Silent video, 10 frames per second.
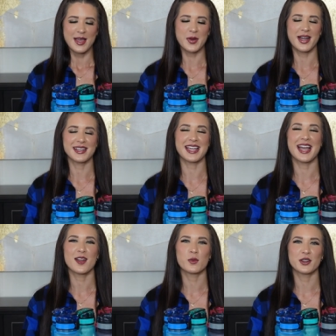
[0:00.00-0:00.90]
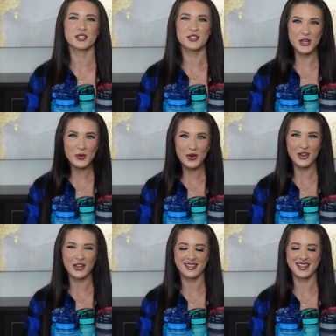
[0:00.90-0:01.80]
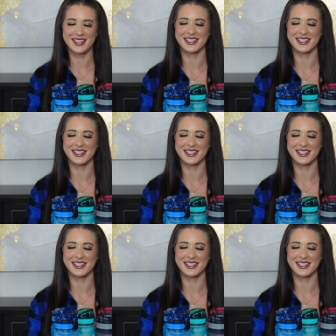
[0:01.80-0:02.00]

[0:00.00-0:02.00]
But I worked so hard on this.